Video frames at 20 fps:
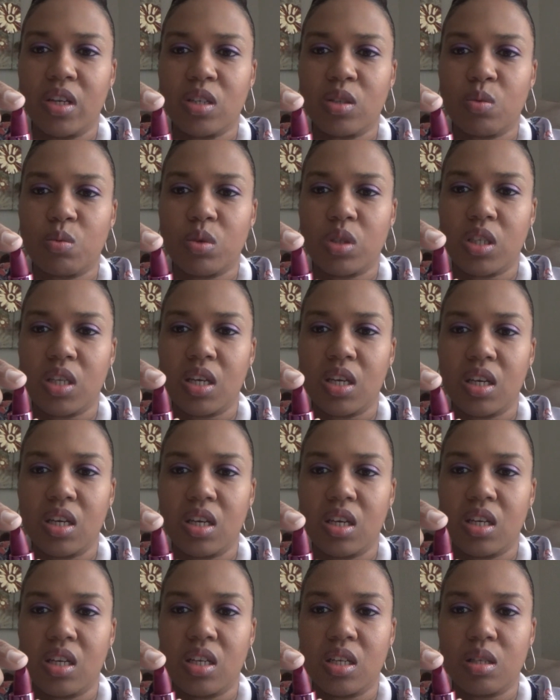is see
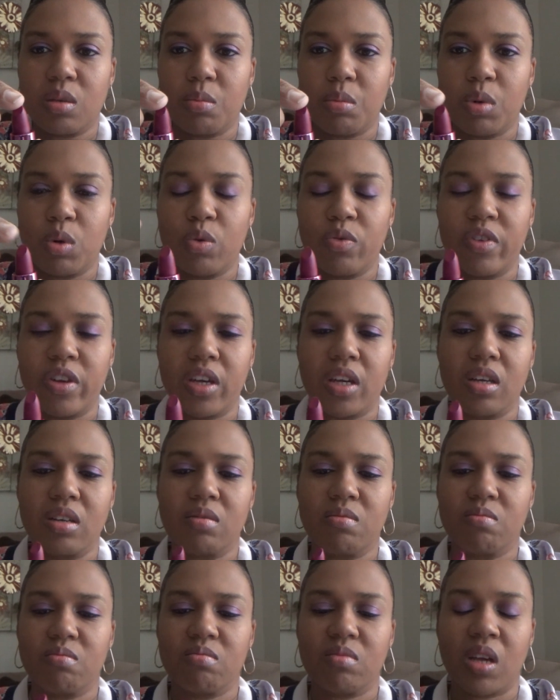it it's moving
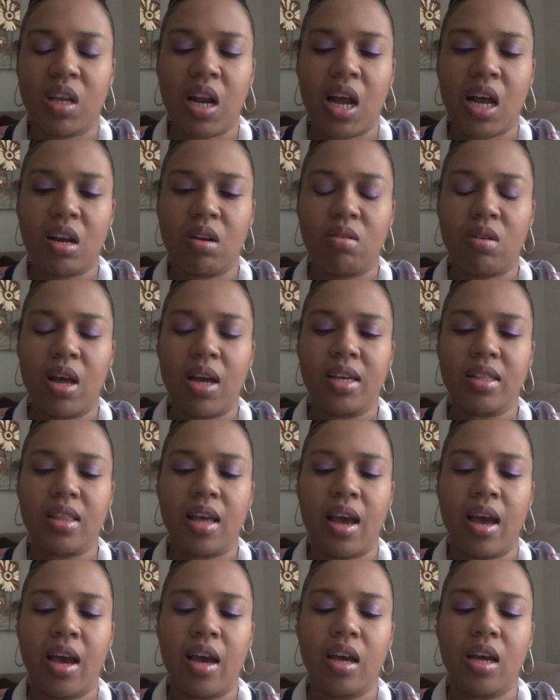and I don't like
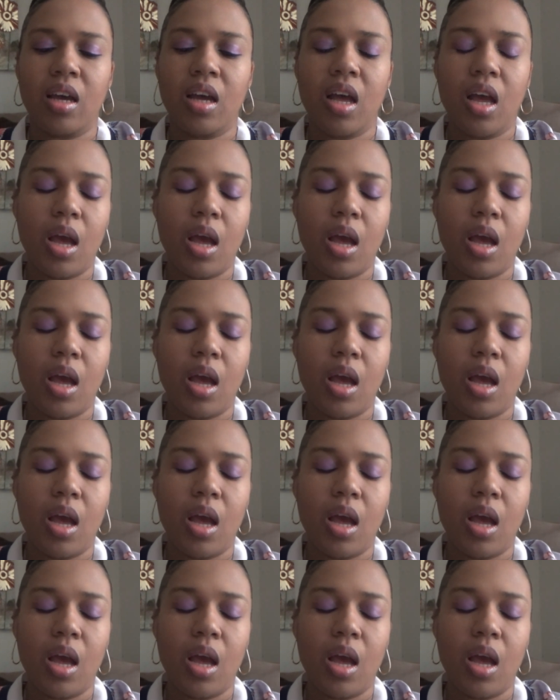that